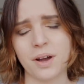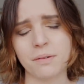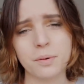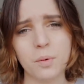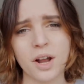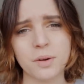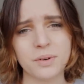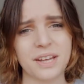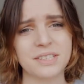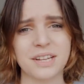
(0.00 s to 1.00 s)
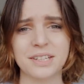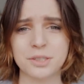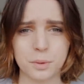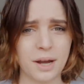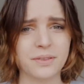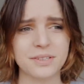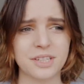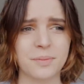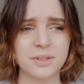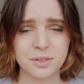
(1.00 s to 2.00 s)
I'm going to be working with NCS throughout the
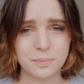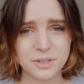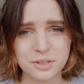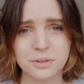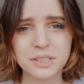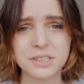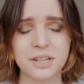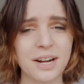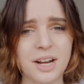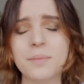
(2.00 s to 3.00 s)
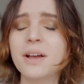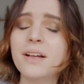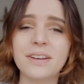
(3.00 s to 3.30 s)
summer, so be sure to sign up.